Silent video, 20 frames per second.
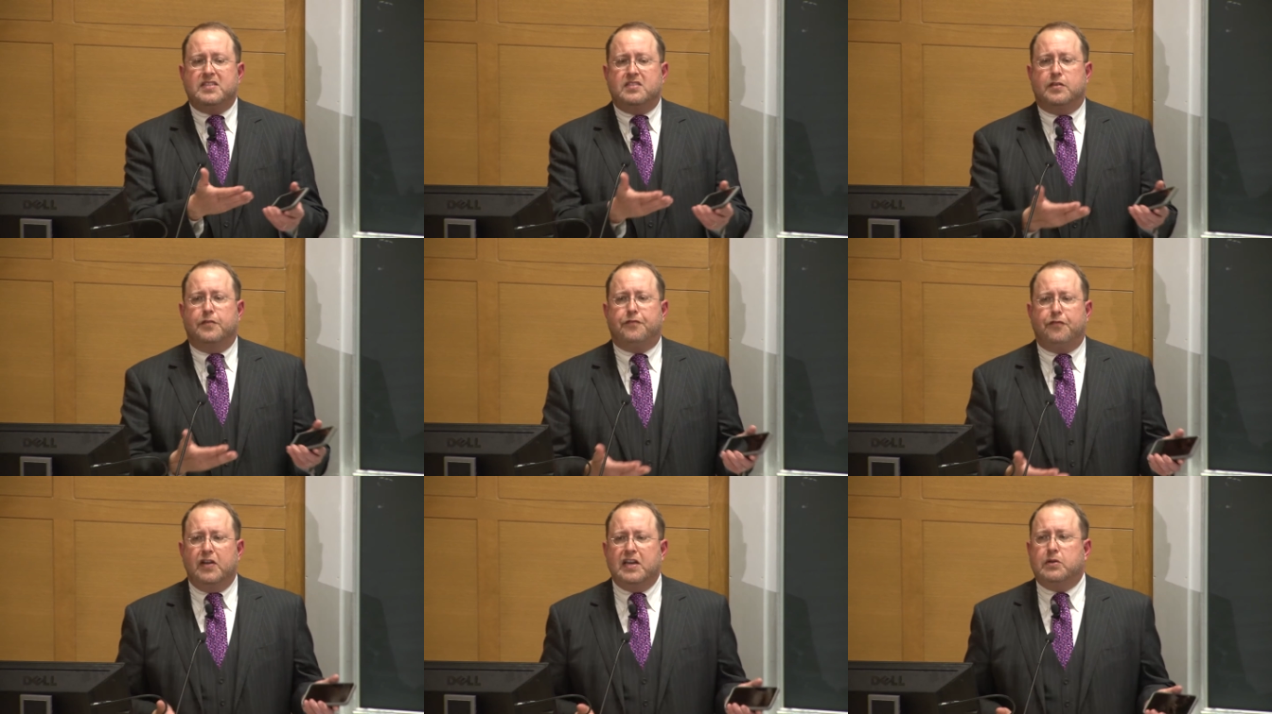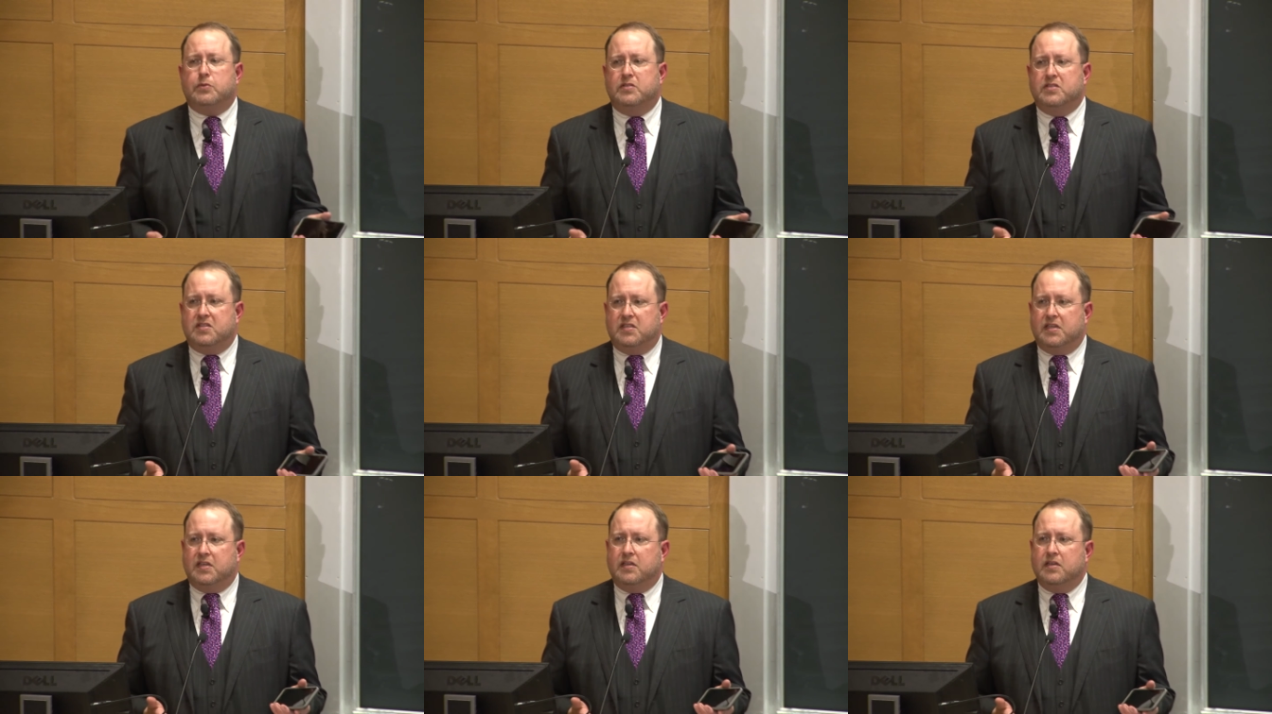what's the
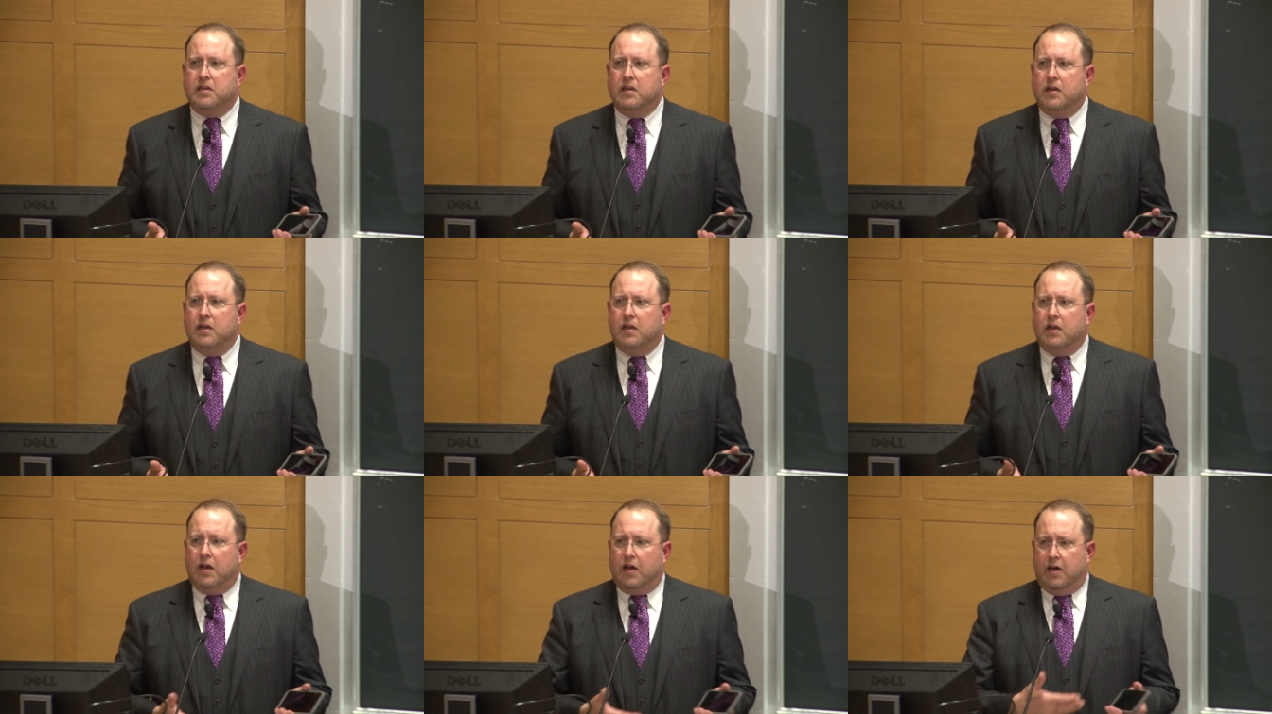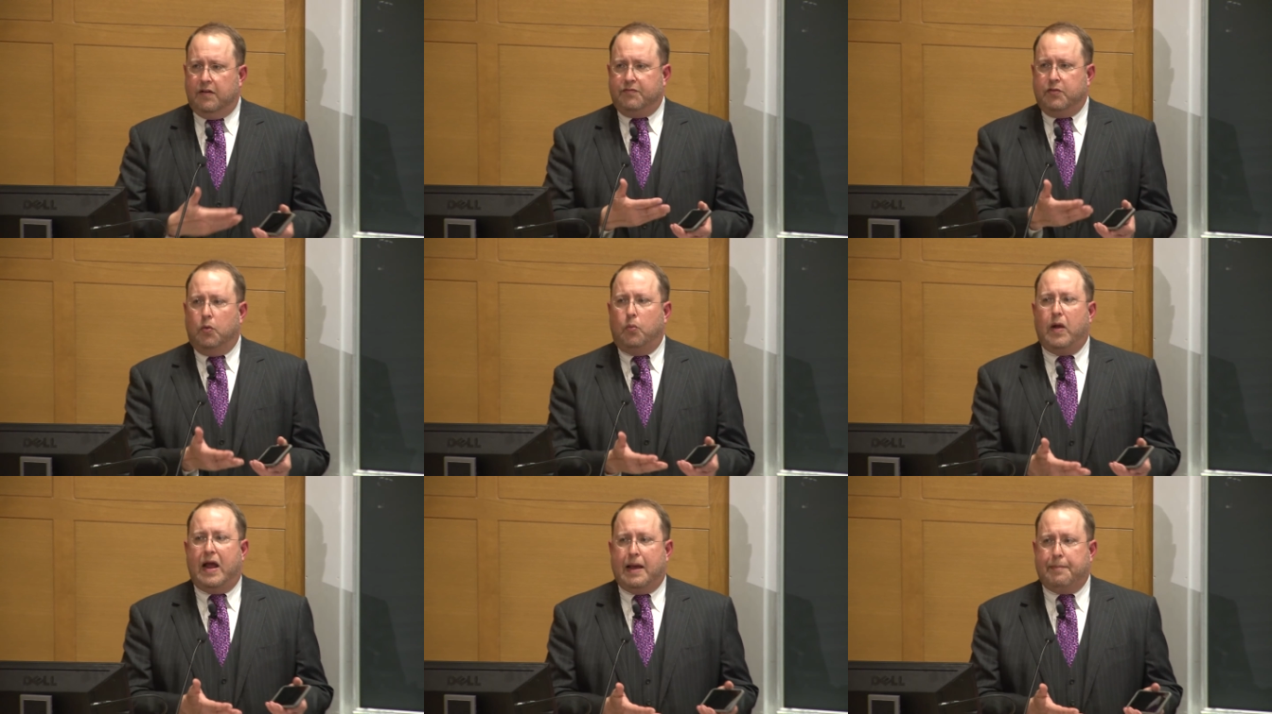frequency
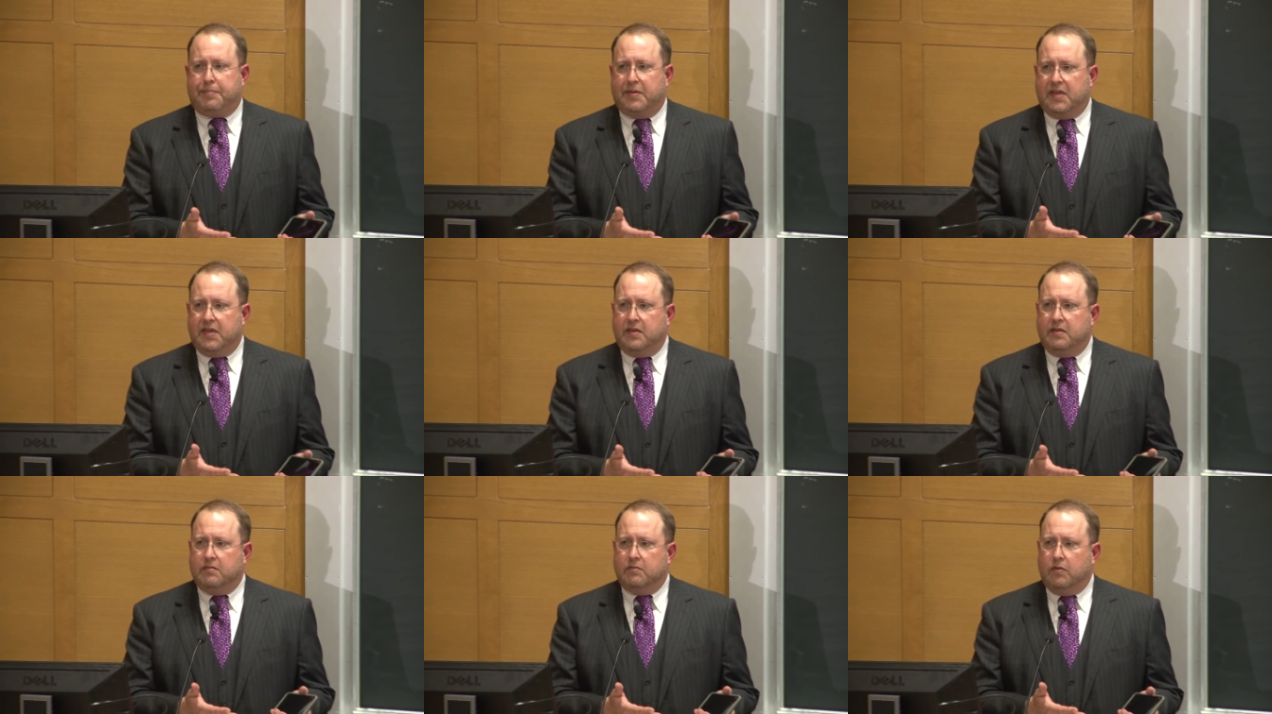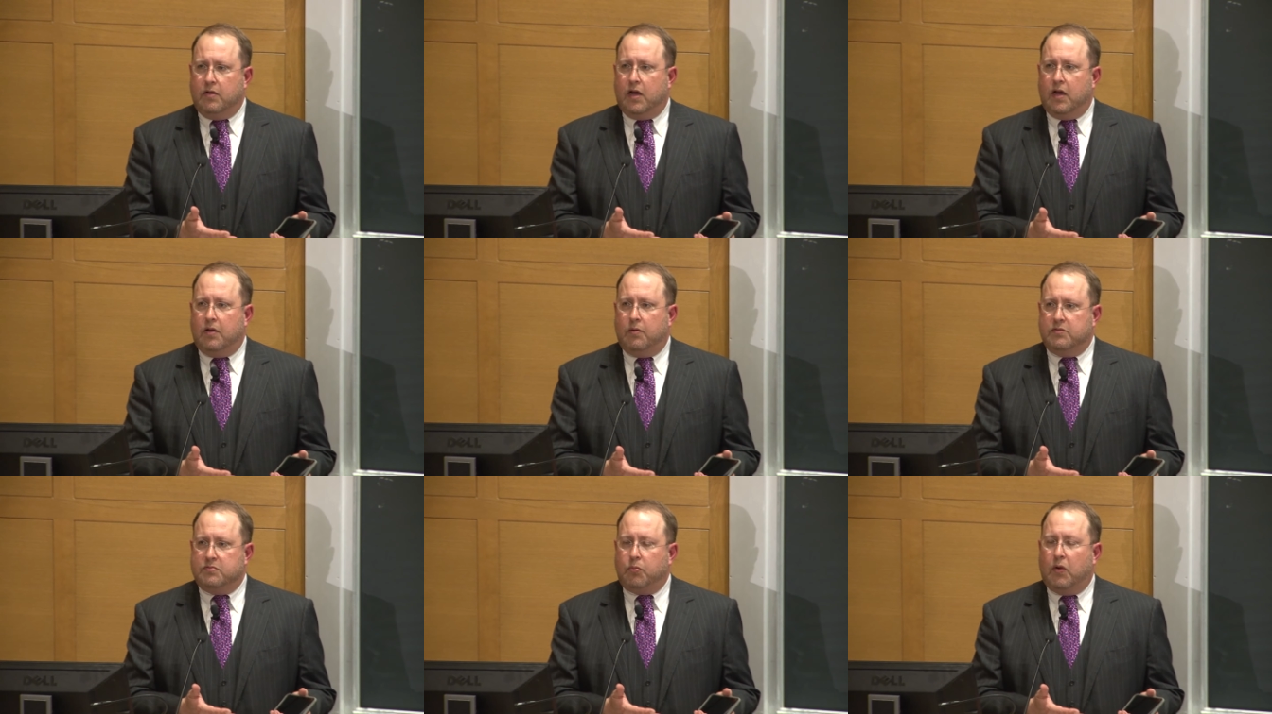of the WAPI
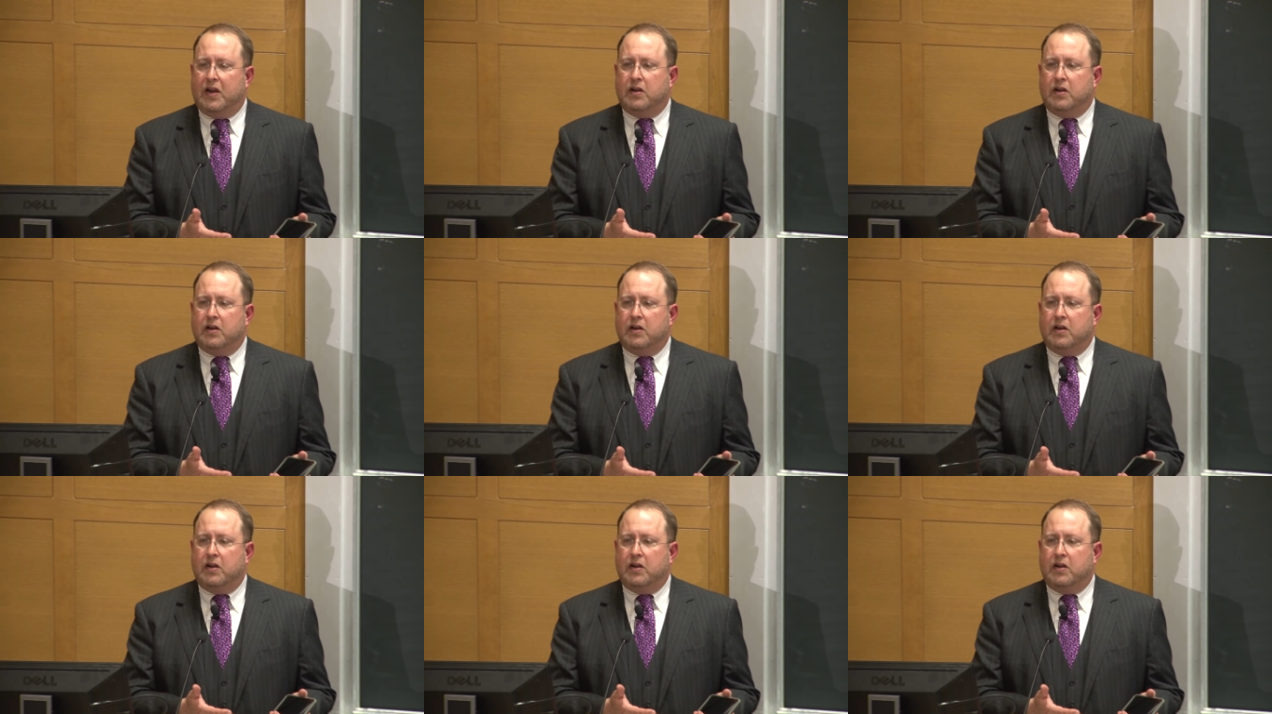uh,